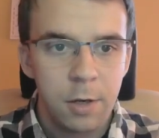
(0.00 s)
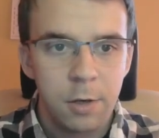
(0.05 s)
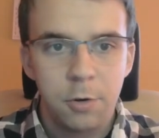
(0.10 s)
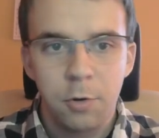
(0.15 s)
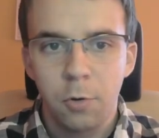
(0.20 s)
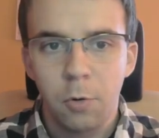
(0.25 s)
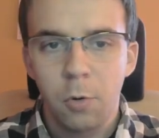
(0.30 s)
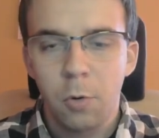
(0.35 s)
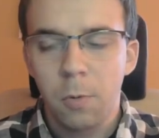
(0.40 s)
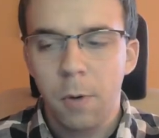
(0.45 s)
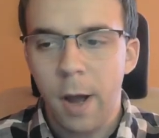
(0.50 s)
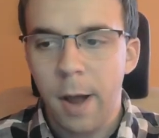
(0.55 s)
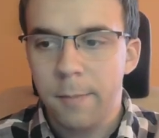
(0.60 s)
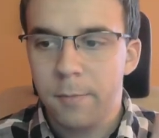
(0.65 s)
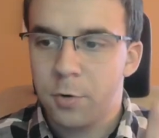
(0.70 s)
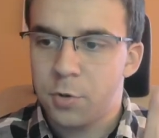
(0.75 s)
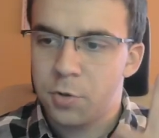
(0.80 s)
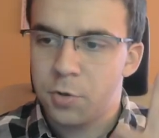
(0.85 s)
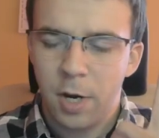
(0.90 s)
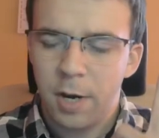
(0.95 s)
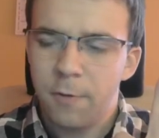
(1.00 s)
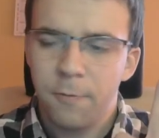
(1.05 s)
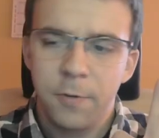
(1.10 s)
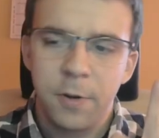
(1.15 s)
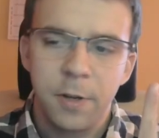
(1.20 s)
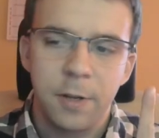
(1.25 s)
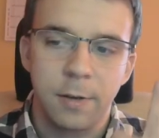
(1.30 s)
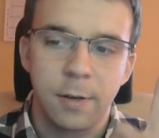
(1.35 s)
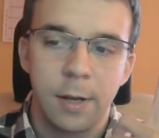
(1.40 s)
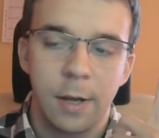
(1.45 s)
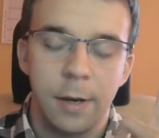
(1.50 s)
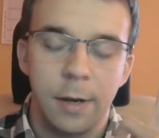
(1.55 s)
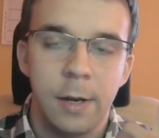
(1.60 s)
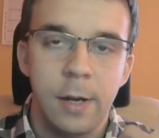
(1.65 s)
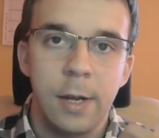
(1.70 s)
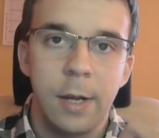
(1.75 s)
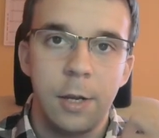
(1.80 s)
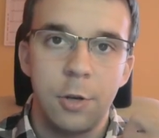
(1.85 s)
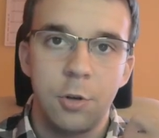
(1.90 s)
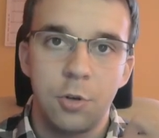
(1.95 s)
To, I'm not sure, I don't think it can,
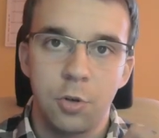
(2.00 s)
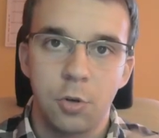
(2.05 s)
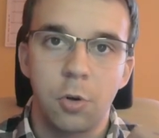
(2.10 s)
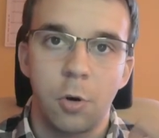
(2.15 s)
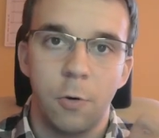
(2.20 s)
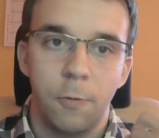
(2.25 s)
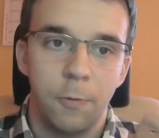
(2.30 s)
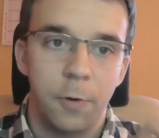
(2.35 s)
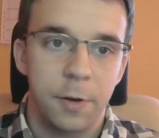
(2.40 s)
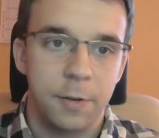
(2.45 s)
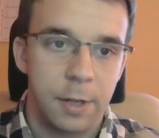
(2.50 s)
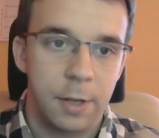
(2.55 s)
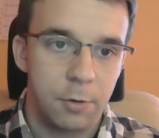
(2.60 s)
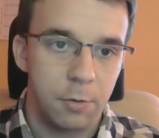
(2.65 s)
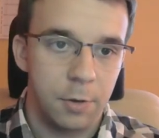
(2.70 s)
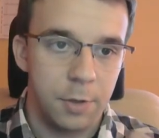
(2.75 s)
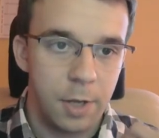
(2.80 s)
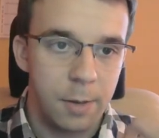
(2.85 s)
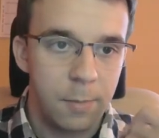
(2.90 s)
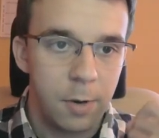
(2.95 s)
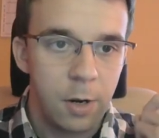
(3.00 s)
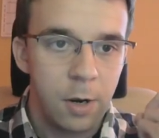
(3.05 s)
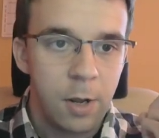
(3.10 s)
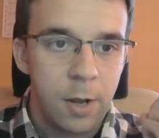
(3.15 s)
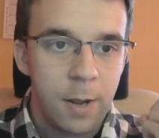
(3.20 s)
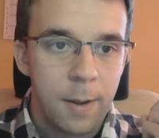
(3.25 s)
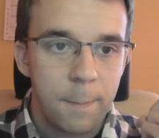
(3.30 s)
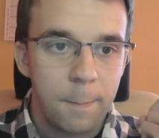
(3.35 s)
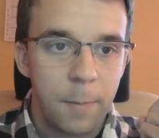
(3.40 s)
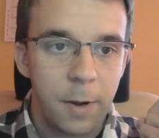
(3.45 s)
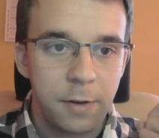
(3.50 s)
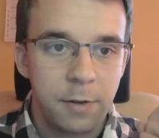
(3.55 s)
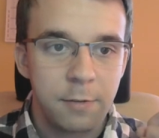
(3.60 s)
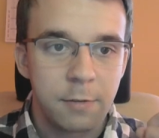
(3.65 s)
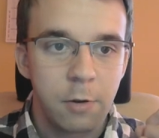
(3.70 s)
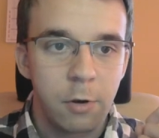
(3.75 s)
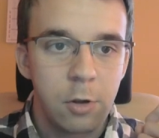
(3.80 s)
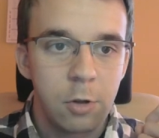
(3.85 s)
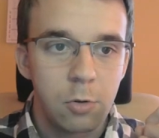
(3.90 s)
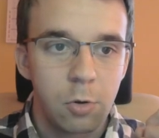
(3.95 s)
it should convert that to a double, but it's
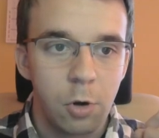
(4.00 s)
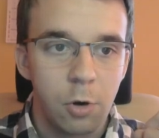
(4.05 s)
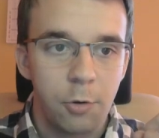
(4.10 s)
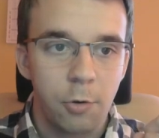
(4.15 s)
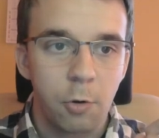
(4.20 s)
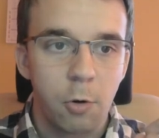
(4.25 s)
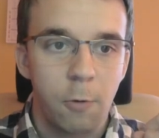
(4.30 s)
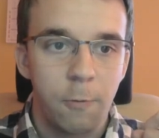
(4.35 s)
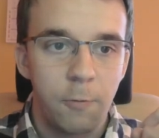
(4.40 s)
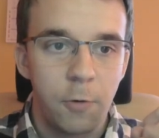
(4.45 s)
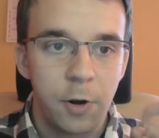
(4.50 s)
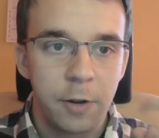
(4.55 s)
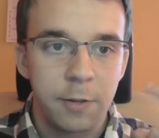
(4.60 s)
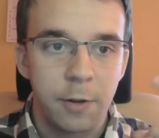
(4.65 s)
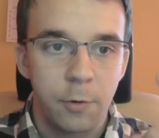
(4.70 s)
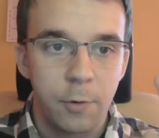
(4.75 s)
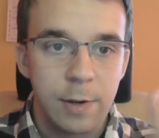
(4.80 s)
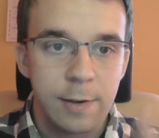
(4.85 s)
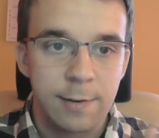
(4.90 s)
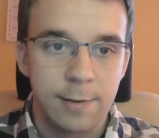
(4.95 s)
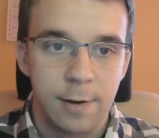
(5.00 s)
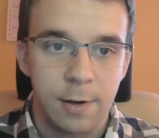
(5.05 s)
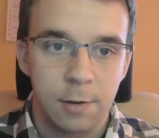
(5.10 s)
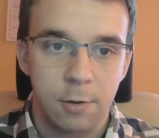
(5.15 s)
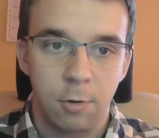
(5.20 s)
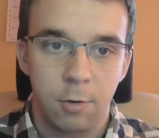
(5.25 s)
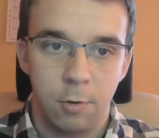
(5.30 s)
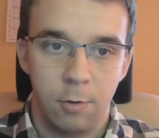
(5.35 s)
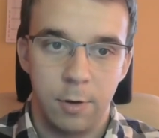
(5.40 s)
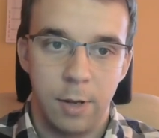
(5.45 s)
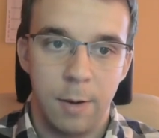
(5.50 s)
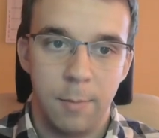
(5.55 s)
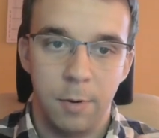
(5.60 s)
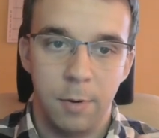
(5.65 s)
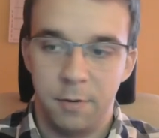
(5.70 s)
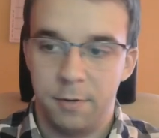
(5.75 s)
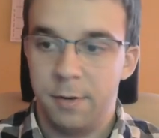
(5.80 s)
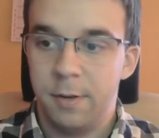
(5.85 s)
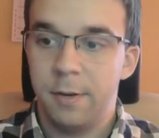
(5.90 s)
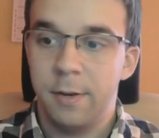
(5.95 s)
going to also convert the result to a
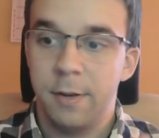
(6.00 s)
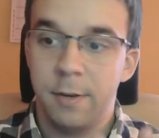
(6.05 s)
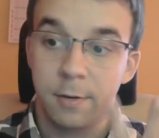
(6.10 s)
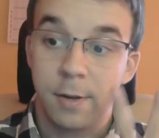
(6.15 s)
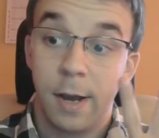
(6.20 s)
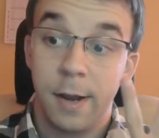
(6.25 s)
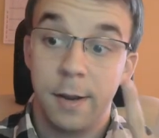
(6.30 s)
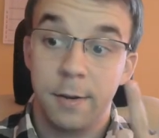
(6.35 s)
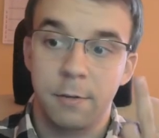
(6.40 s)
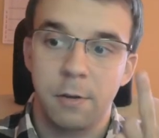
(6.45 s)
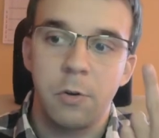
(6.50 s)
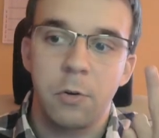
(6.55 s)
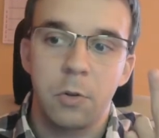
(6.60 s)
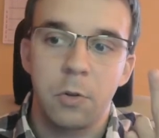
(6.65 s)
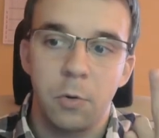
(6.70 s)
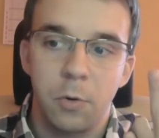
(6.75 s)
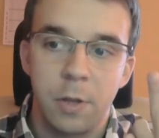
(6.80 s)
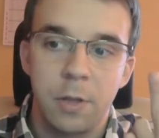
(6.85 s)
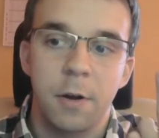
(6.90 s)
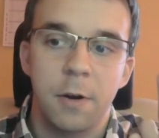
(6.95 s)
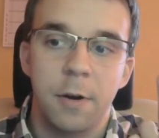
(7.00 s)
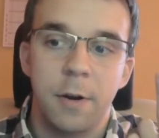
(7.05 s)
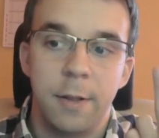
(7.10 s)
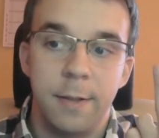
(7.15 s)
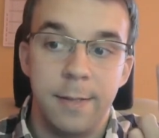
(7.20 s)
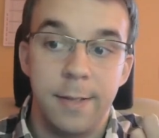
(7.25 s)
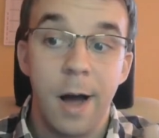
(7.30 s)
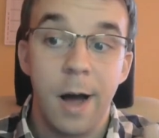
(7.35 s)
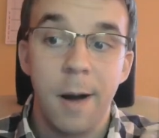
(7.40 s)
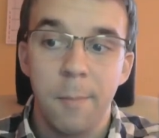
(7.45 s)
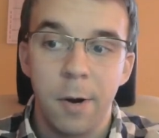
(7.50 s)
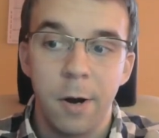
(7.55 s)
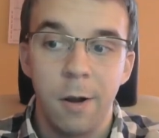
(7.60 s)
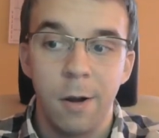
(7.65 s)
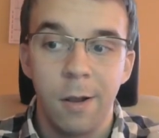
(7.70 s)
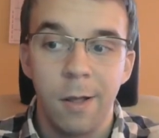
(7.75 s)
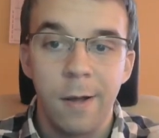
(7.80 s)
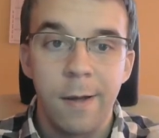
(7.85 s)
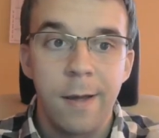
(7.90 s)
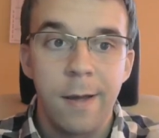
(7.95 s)
double. See, this guy is going to return a
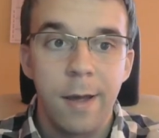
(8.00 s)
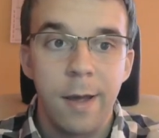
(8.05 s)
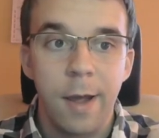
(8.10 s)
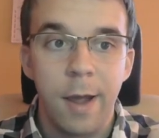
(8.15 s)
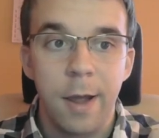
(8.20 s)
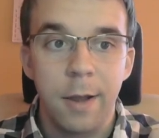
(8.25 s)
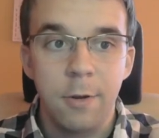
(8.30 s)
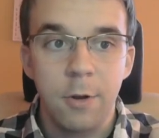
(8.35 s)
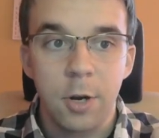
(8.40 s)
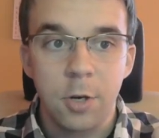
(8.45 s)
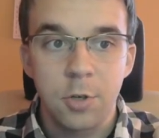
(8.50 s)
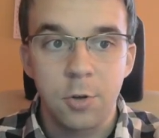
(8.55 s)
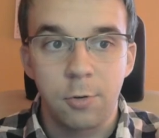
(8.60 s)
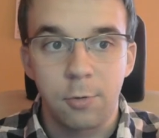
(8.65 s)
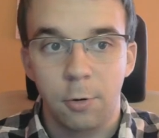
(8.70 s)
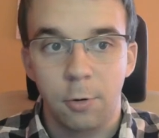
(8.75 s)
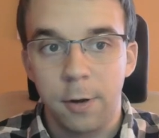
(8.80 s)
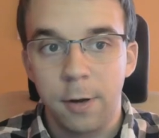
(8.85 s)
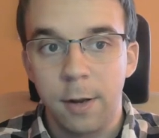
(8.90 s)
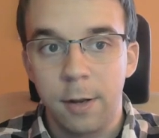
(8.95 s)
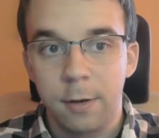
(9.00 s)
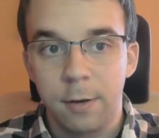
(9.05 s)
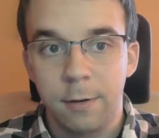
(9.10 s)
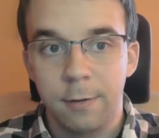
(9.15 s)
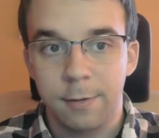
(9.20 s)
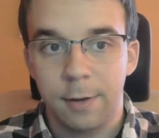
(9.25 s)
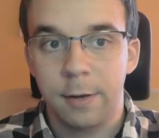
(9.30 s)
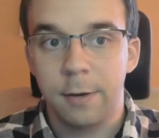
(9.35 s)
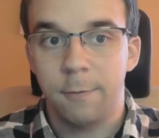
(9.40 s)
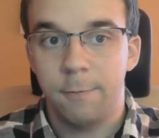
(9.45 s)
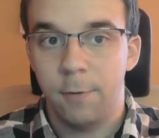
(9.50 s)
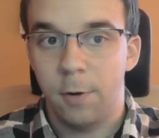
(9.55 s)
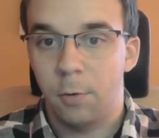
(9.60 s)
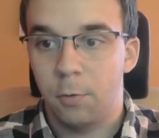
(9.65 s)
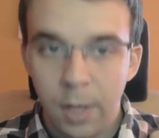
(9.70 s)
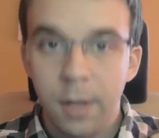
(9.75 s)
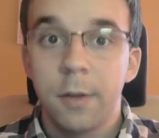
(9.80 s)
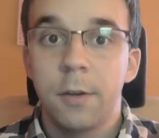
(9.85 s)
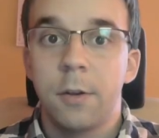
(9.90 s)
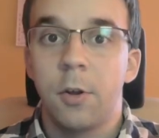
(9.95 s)
double, and you're actually storing it inside a
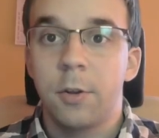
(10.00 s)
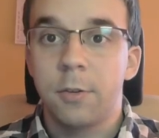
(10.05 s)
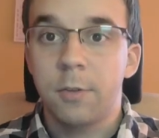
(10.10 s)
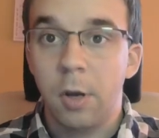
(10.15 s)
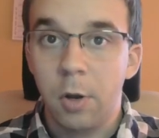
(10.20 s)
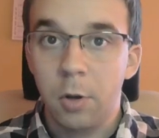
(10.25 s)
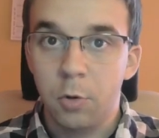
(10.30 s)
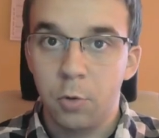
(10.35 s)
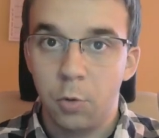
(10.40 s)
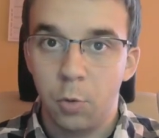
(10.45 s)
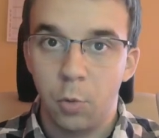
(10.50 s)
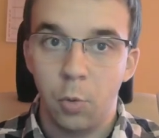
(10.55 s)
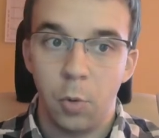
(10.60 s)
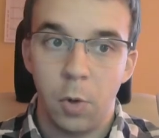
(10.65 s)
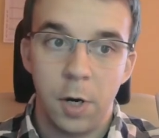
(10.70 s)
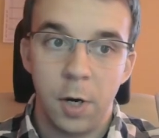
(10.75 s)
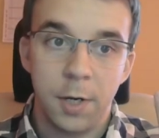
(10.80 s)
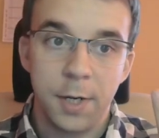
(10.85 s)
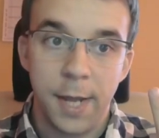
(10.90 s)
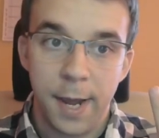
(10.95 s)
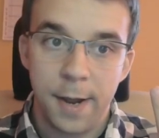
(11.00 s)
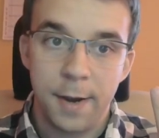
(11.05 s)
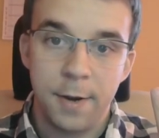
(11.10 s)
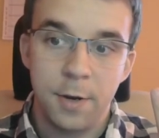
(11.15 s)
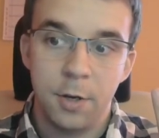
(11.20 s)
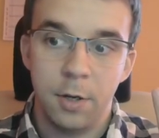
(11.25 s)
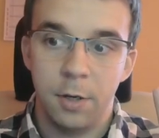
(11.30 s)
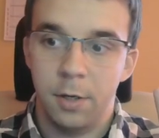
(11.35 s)
float. So it's going to, again,